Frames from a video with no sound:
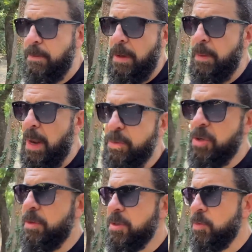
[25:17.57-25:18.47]
I mean, I'm
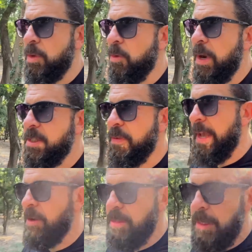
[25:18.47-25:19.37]
sure there are ways of
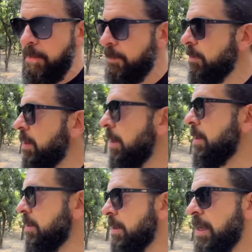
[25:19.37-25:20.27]
counting
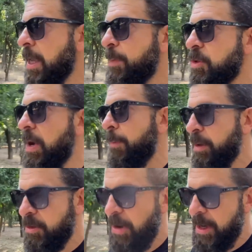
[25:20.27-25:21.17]
and keeping
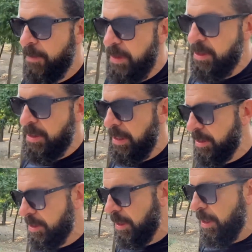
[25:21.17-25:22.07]
track of these
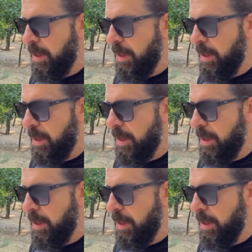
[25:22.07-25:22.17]
things.